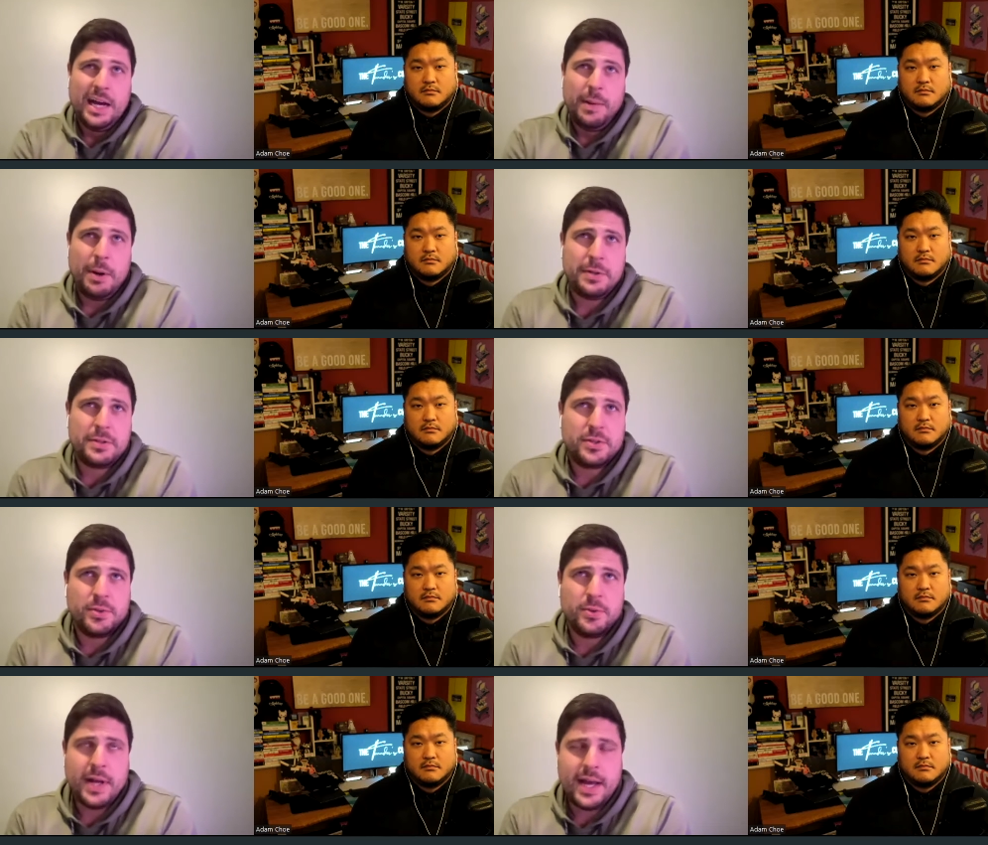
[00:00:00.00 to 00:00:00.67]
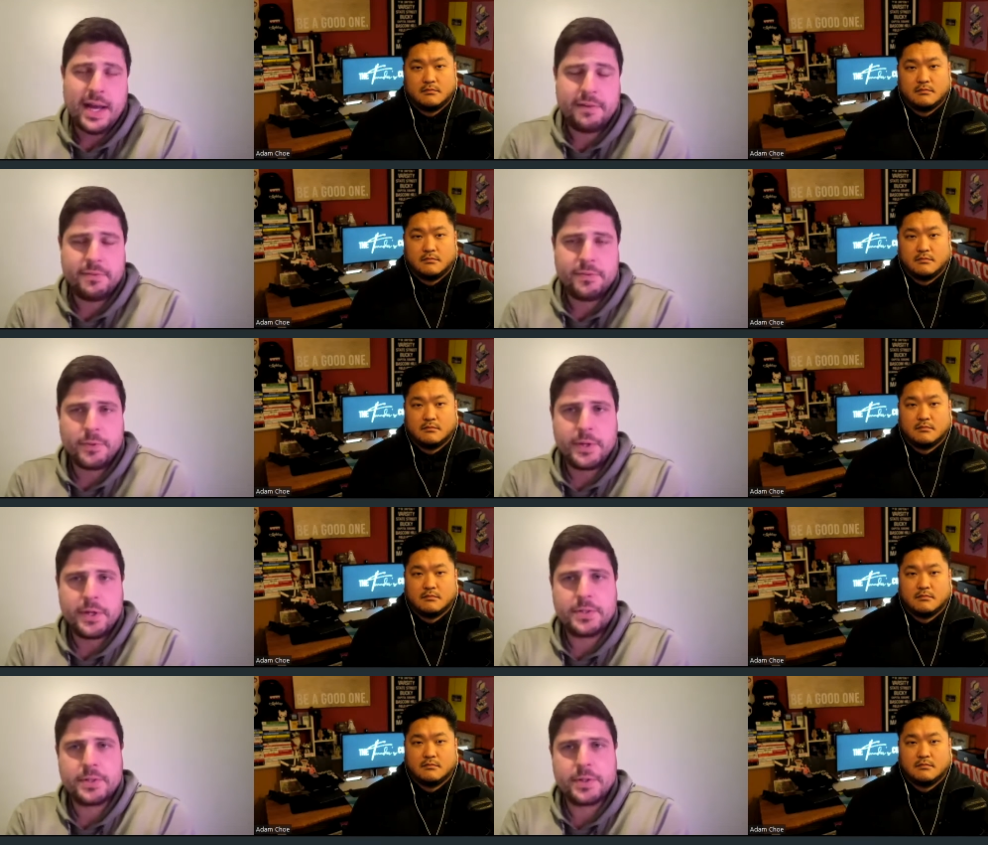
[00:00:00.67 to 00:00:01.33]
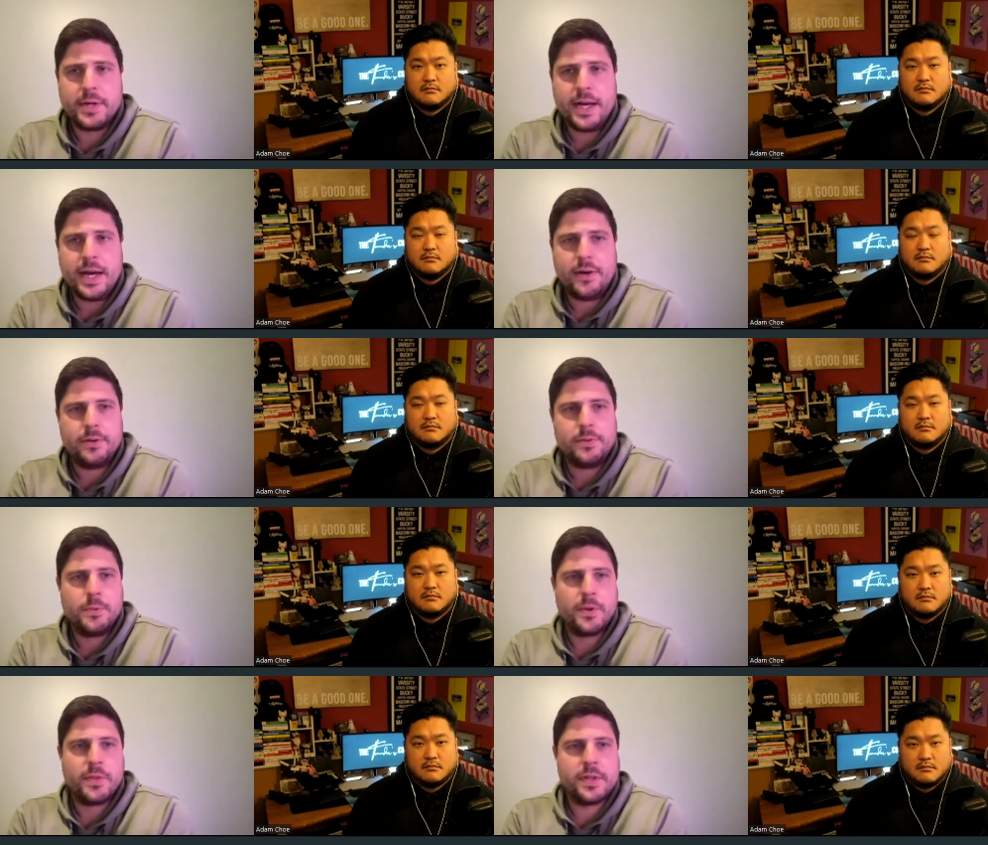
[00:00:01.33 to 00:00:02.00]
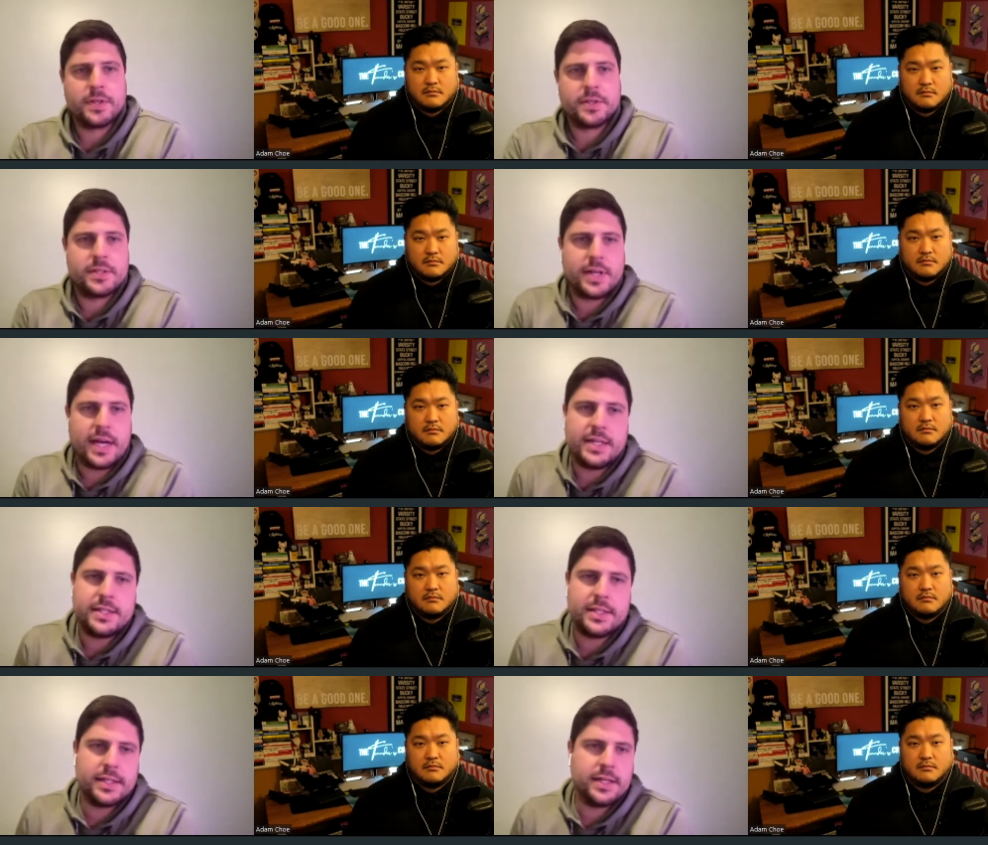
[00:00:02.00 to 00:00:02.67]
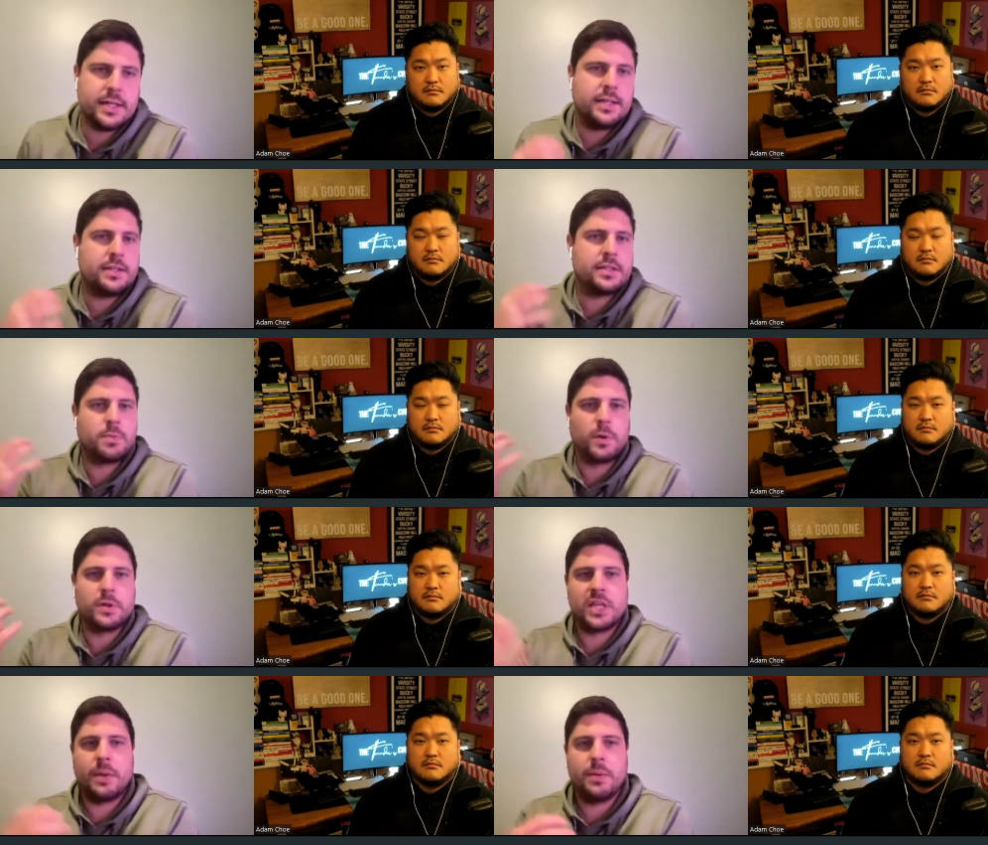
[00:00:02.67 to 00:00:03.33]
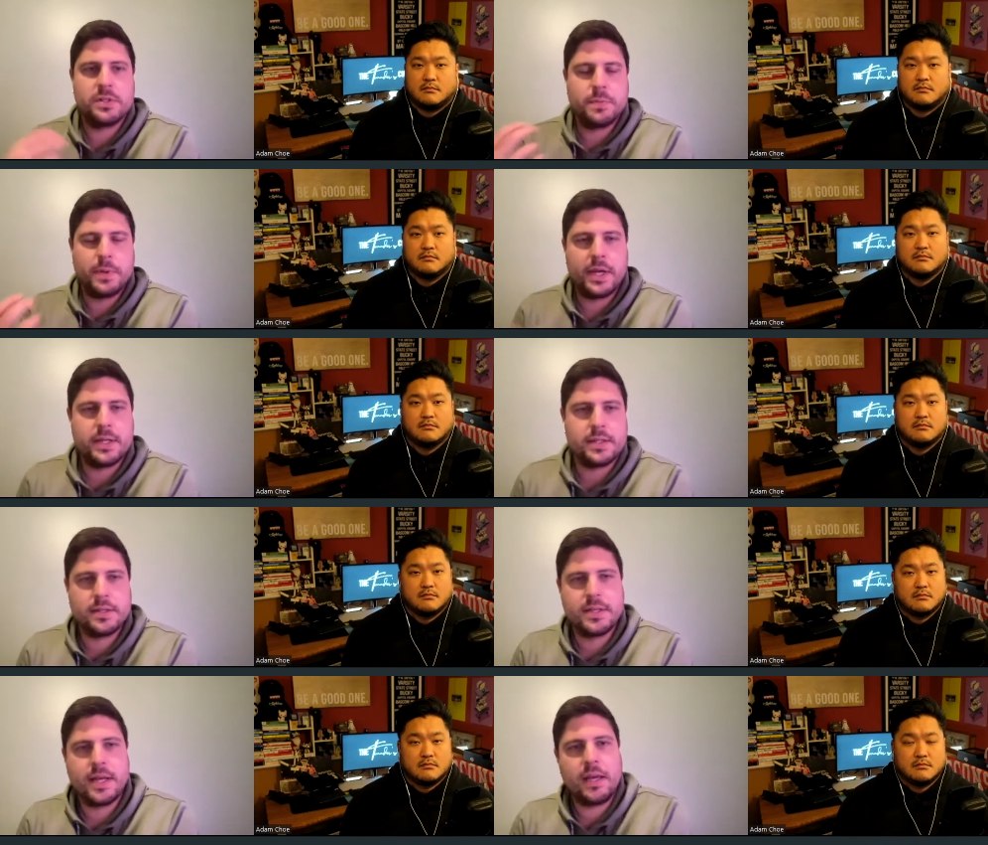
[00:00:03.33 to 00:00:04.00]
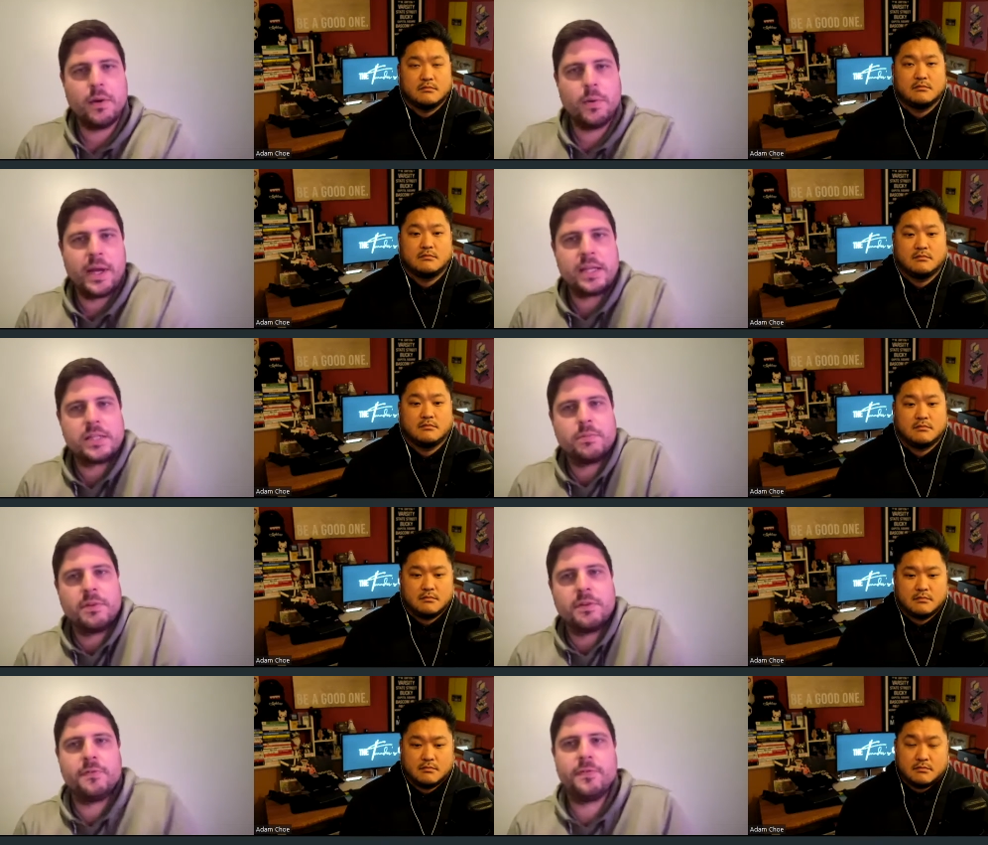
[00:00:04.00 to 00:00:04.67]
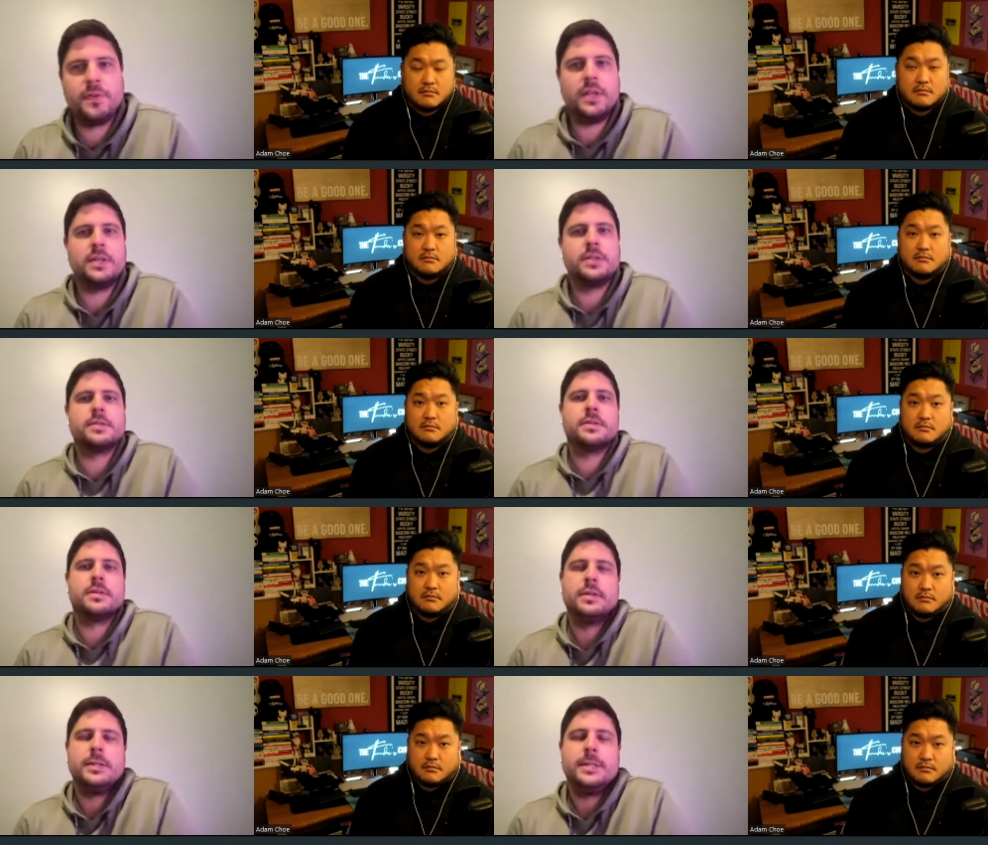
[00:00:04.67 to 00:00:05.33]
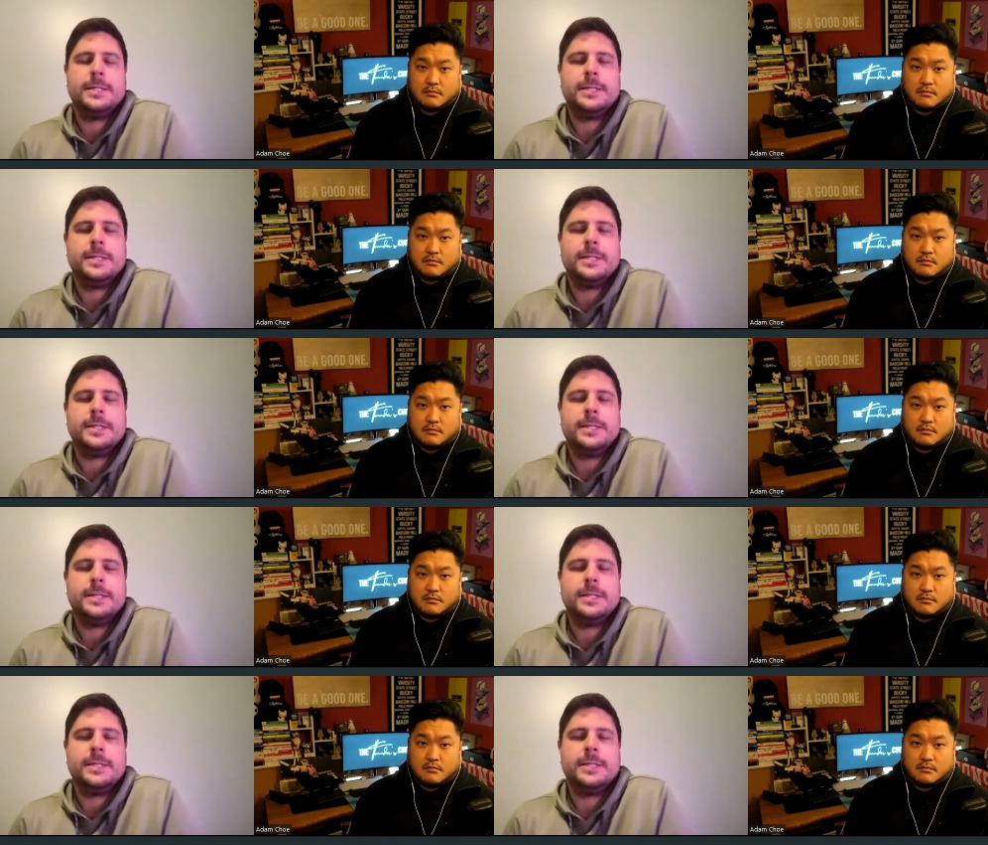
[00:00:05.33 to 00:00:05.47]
Speaker 1: about two and a half, three years ago now with this idea in the sports gaming space to take away some of the fees